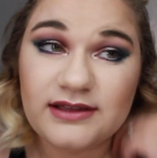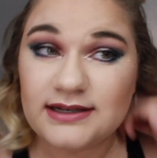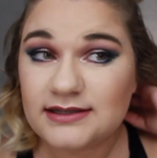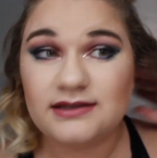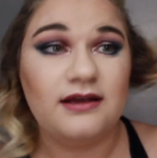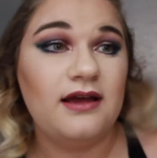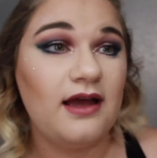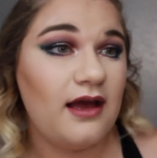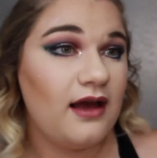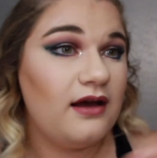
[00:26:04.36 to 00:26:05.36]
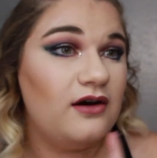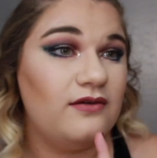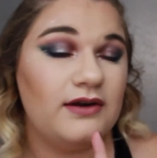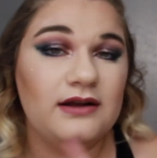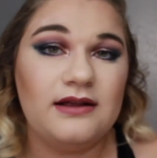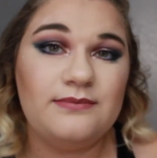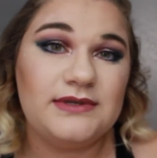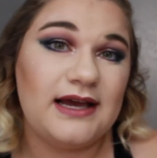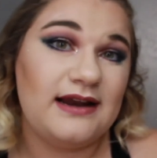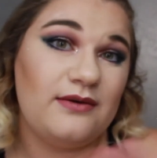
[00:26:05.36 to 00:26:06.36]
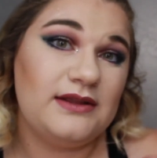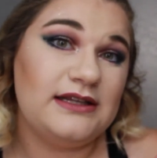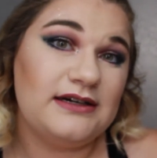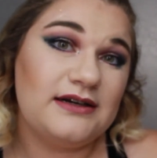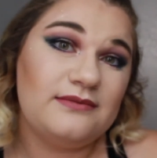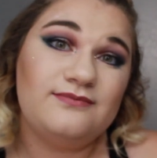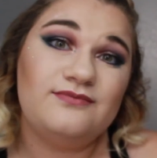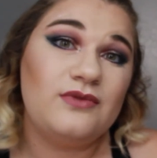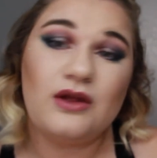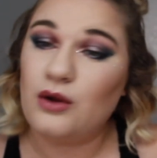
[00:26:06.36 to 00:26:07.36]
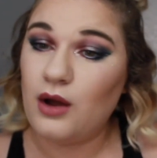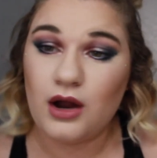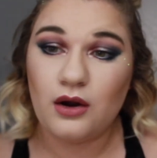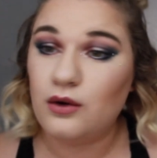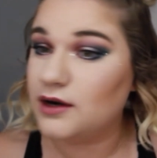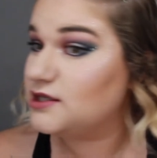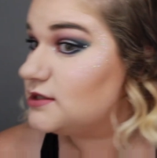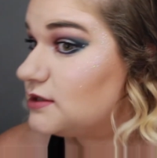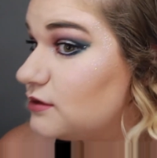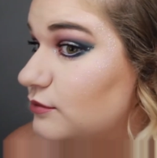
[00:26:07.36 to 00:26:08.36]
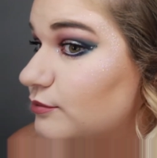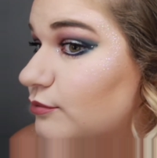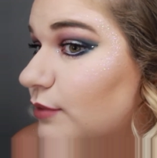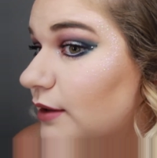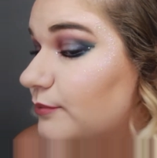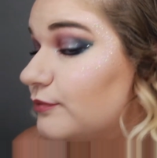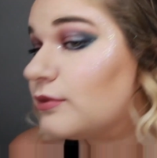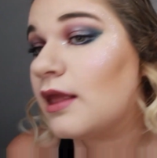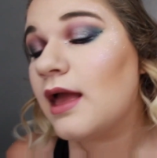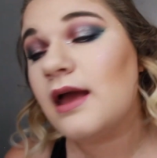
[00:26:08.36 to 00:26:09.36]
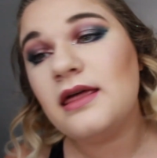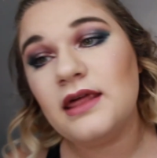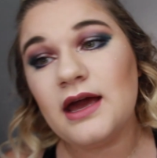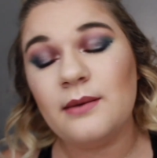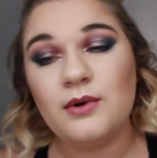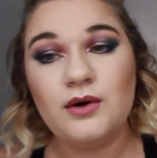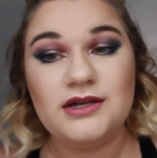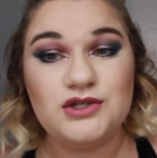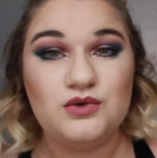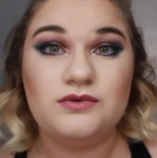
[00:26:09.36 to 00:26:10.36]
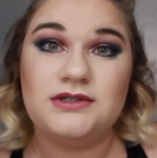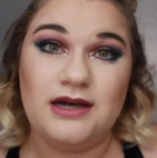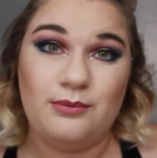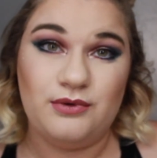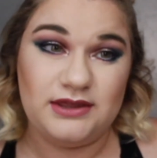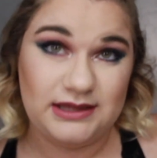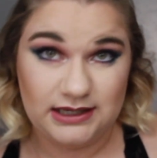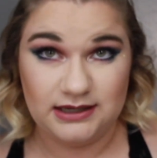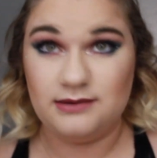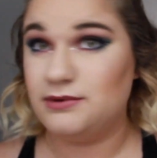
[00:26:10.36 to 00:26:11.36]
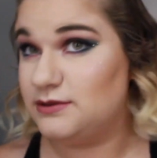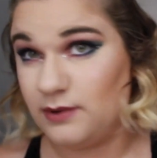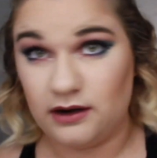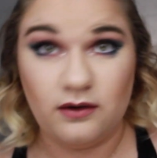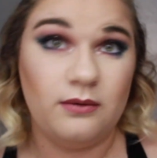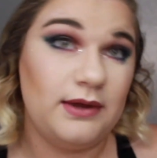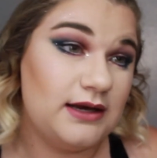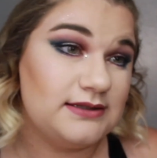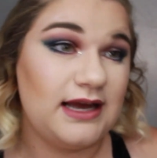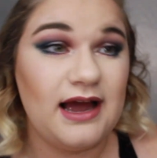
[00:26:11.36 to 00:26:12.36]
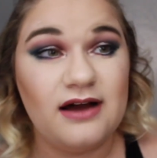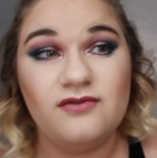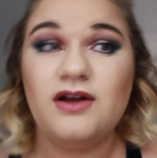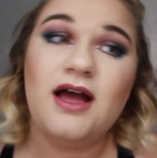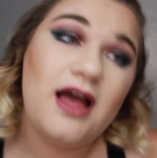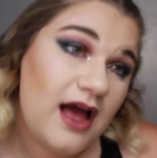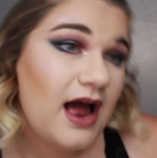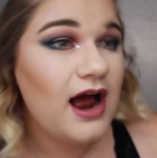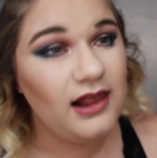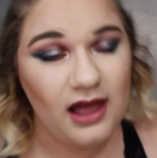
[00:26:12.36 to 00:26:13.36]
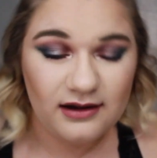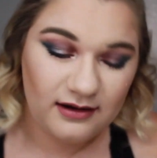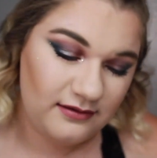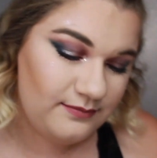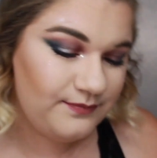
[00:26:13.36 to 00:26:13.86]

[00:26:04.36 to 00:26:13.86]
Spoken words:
your lips, and it would look gorgeous too. But I think I'm going to stop with the sparkle because I have a lot on.